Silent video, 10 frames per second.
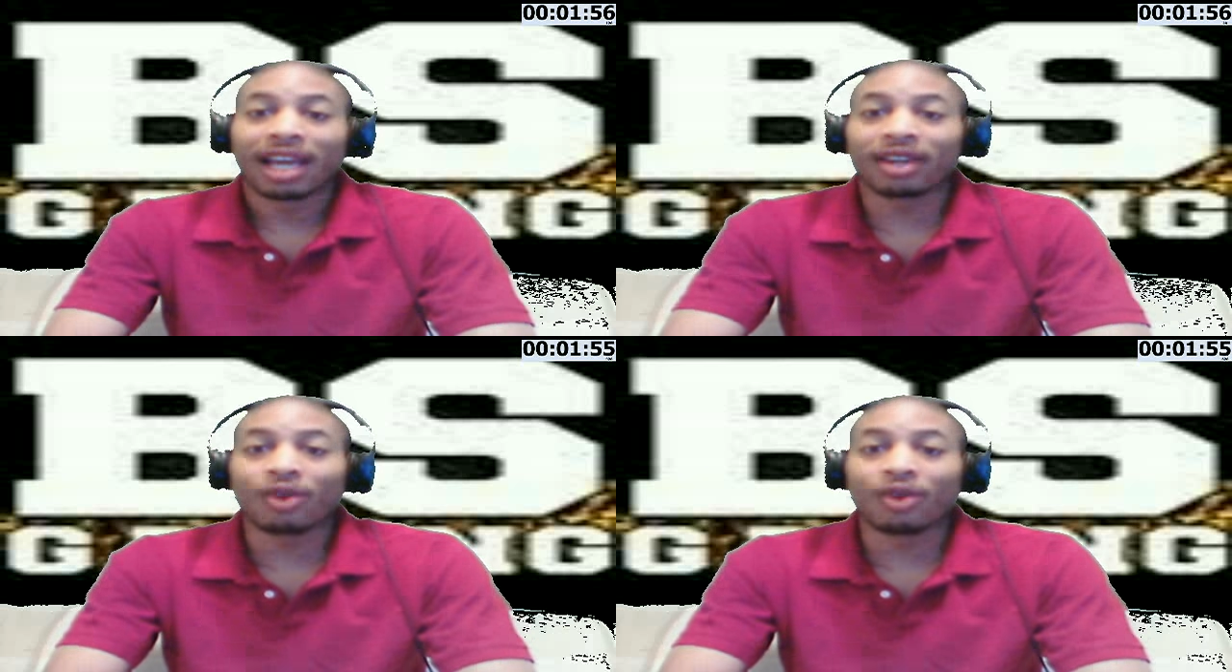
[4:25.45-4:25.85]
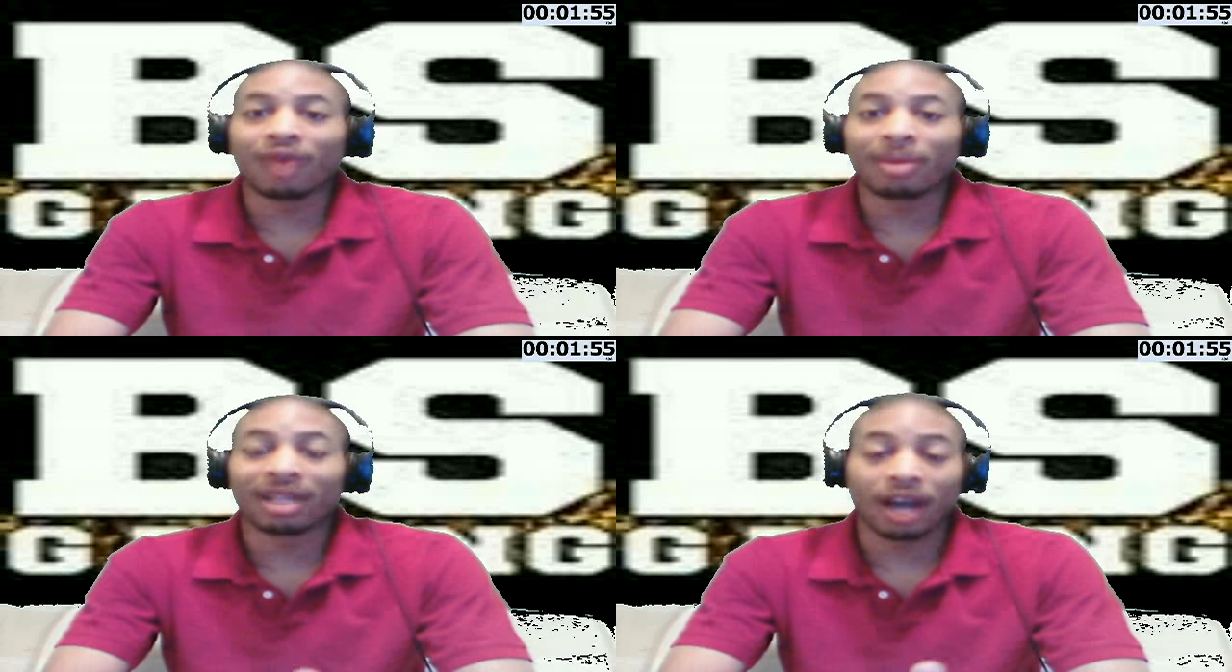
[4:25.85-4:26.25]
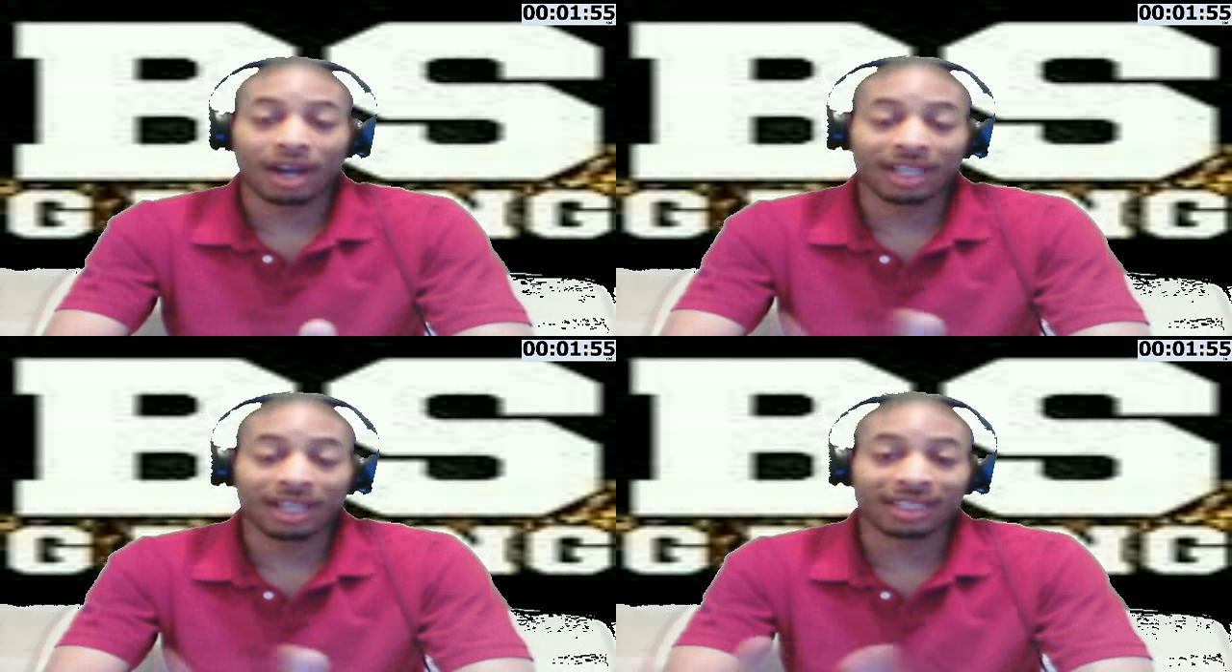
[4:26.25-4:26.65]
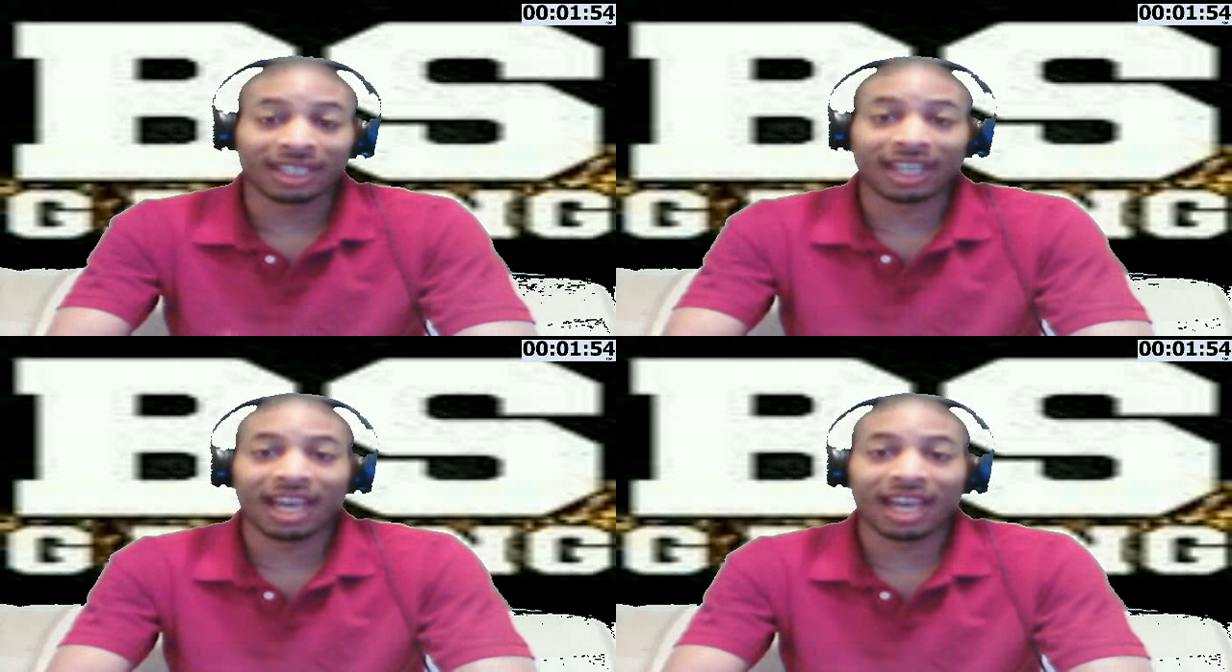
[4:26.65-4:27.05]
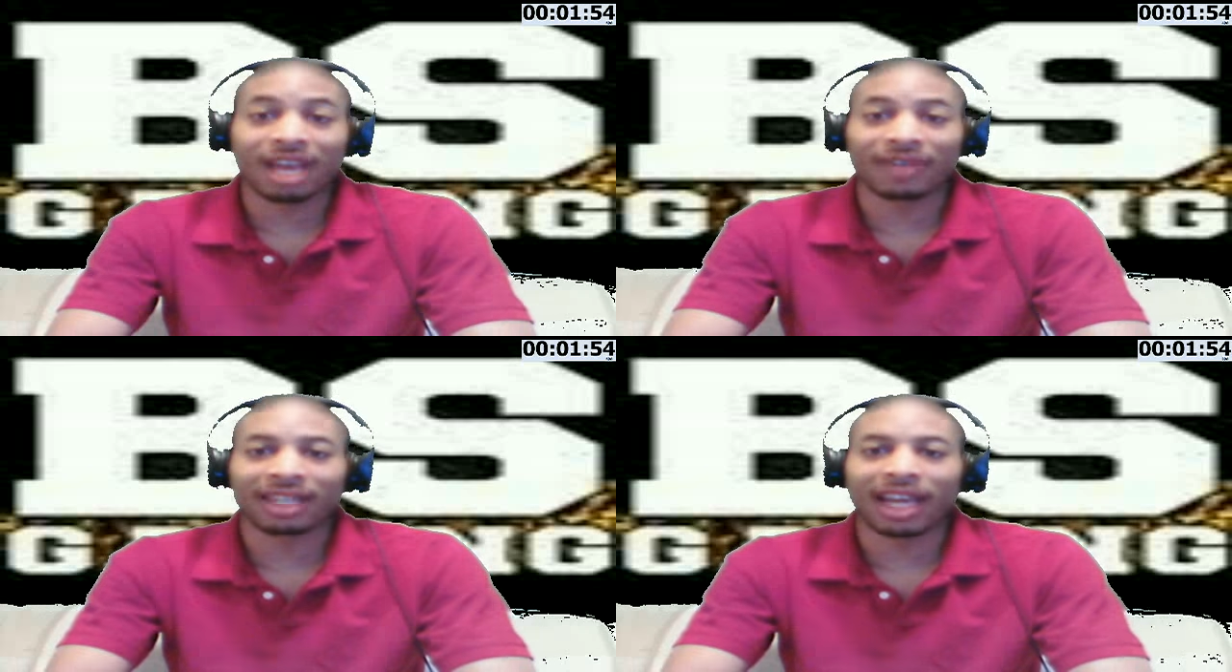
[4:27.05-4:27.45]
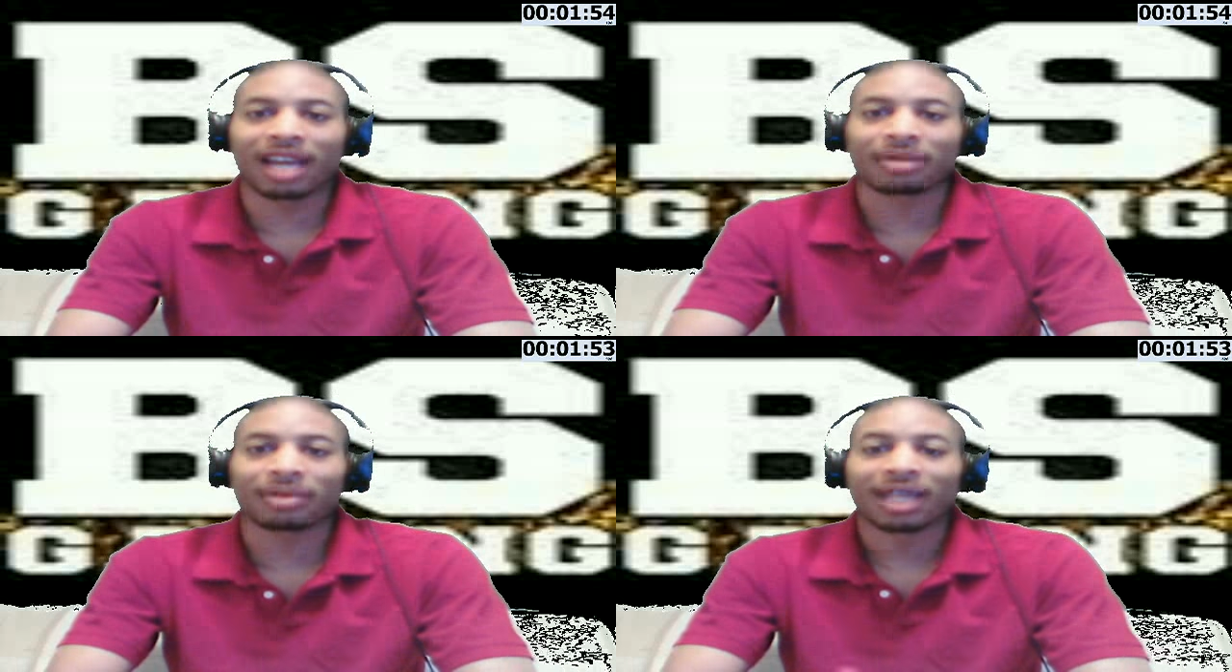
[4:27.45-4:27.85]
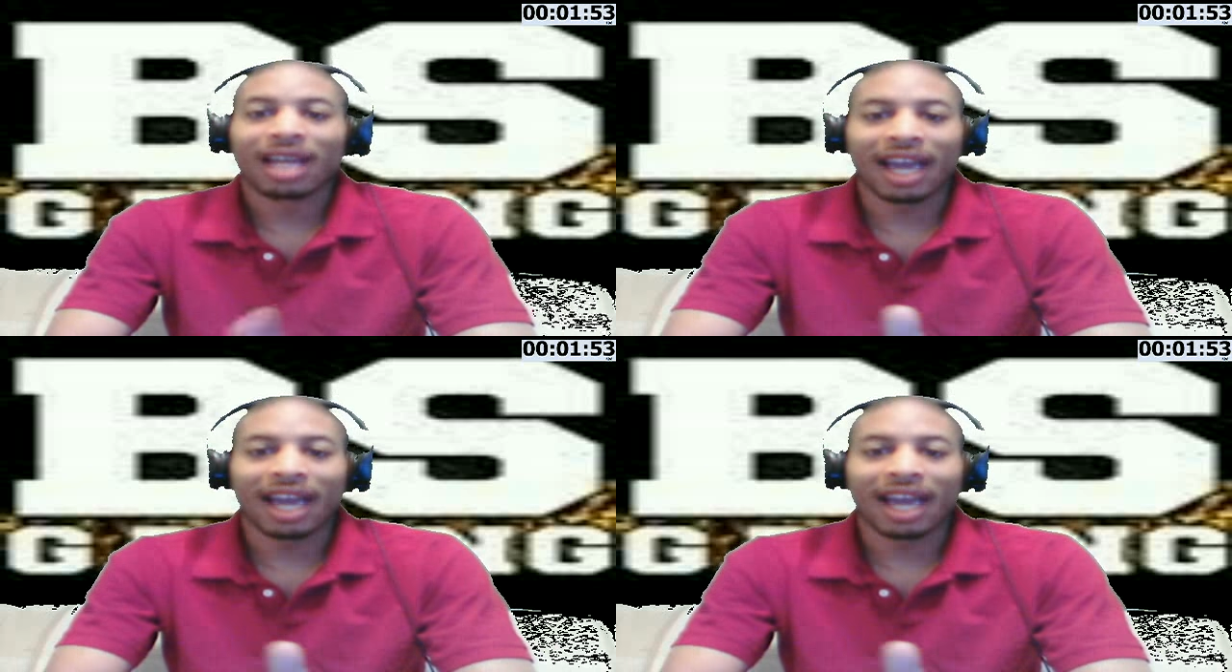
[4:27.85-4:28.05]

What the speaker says: and in the second half of the games,